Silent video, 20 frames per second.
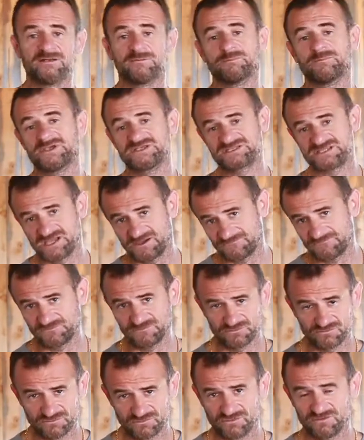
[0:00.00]
best out
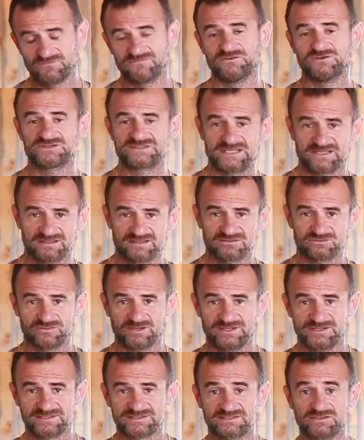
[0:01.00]
of your second
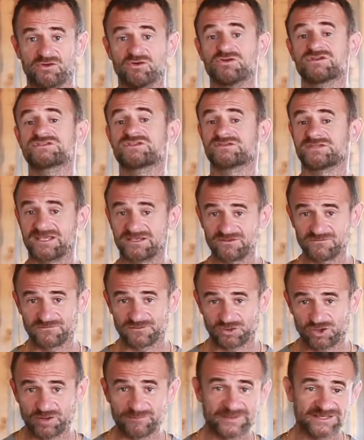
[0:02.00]
release. Also, thank you for
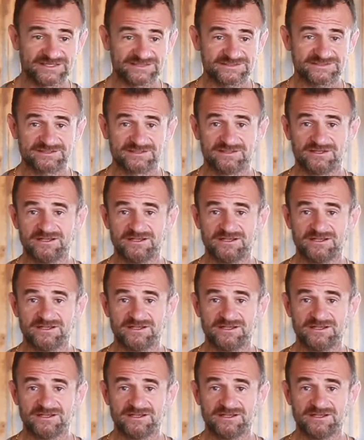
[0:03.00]
comments.